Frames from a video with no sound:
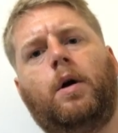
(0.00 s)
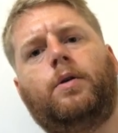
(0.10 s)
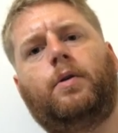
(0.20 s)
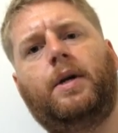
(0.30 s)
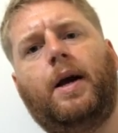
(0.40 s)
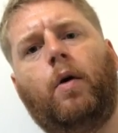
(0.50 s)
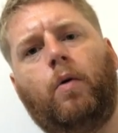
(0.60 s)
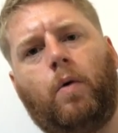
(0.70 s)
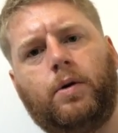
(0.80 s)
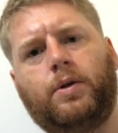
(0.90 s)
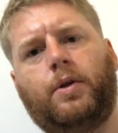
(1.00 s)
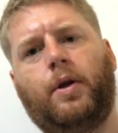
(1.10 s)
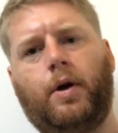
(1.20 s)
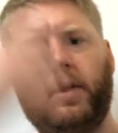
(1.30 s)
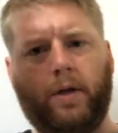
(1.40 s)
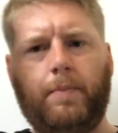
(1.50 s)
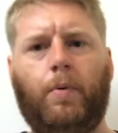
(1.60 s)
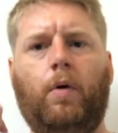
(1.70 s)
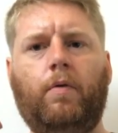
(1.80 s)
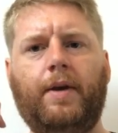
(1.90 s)
So you get other ones that you
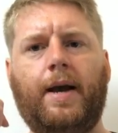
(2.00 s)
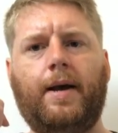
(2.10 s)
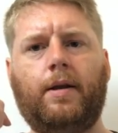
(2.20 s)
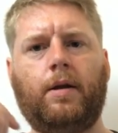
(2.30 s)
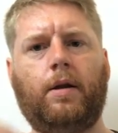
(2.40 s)
pull over your head,